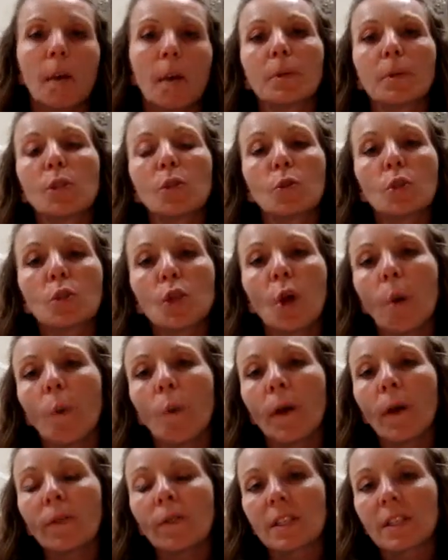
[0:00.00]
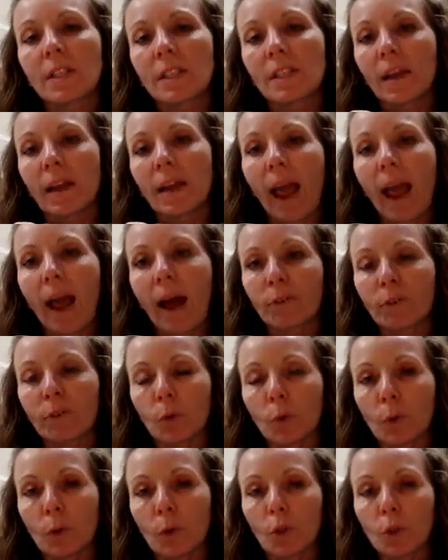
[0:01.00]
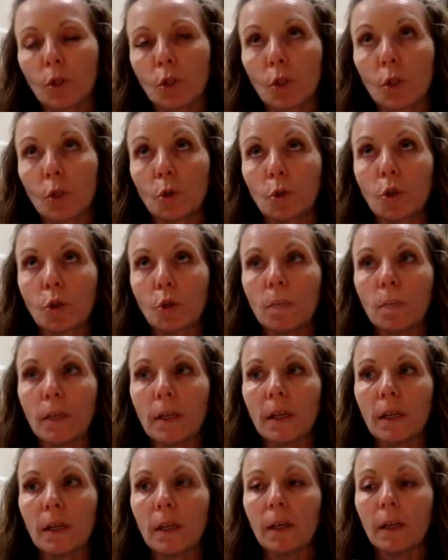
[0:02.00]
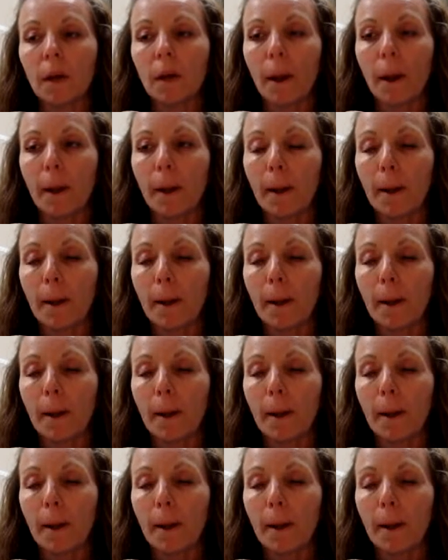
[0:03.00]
But you don't want the skin afterwards to be